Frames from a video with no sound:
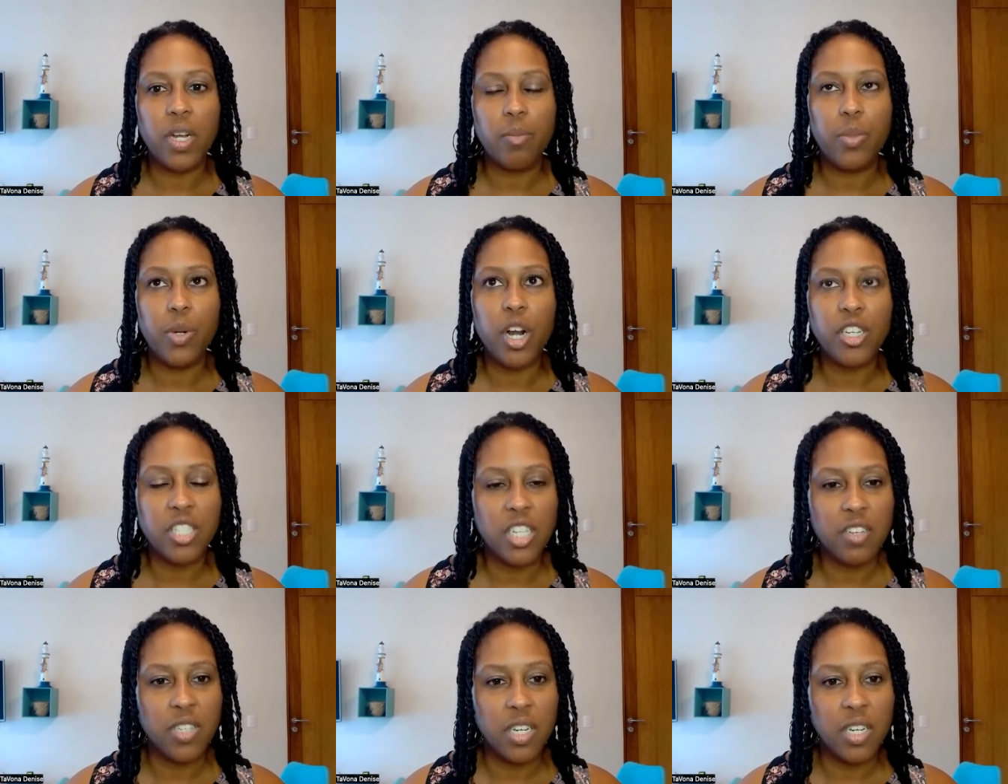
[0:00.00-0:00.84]
our put
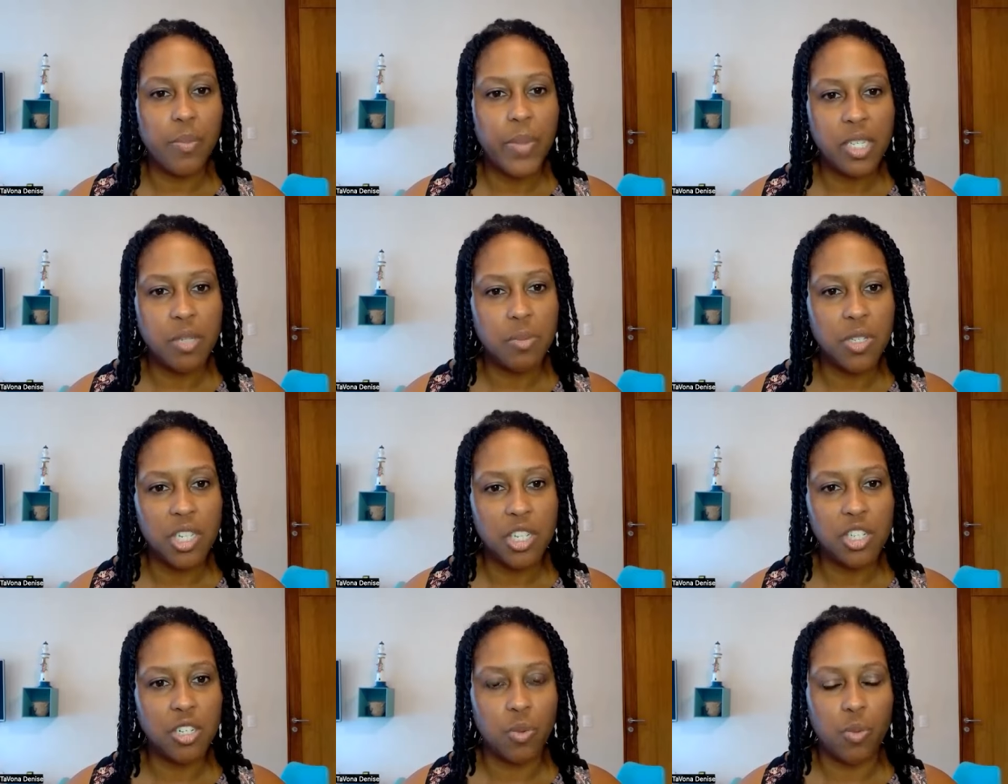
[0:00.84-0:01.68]
ourselves in the best
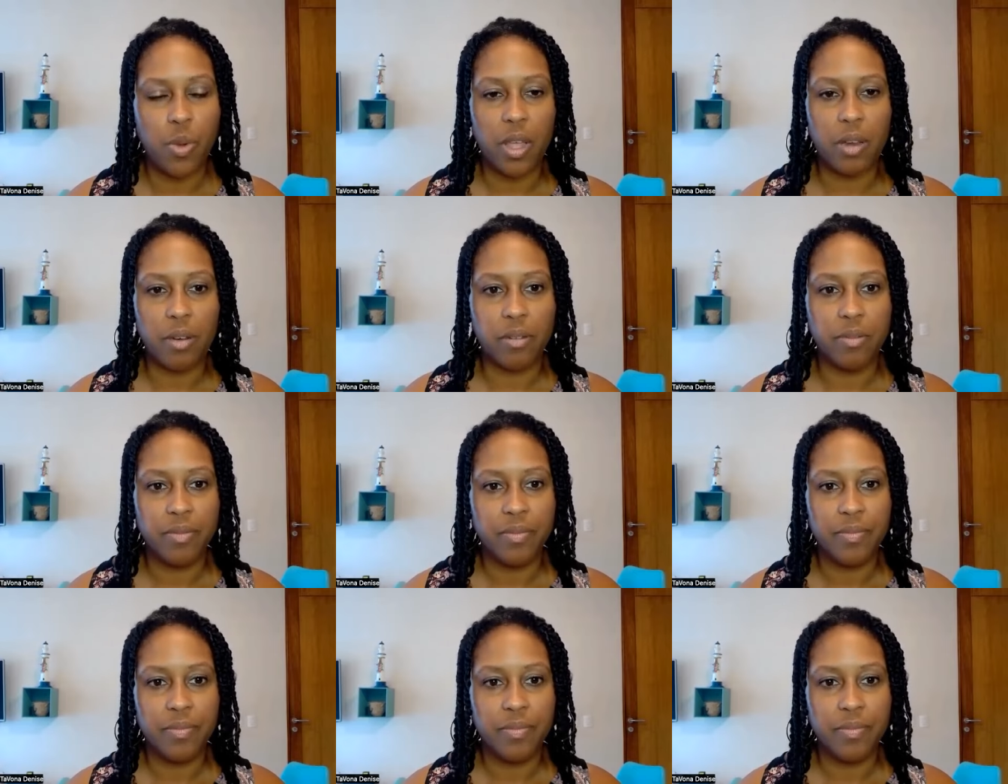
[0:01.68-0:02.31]
position to win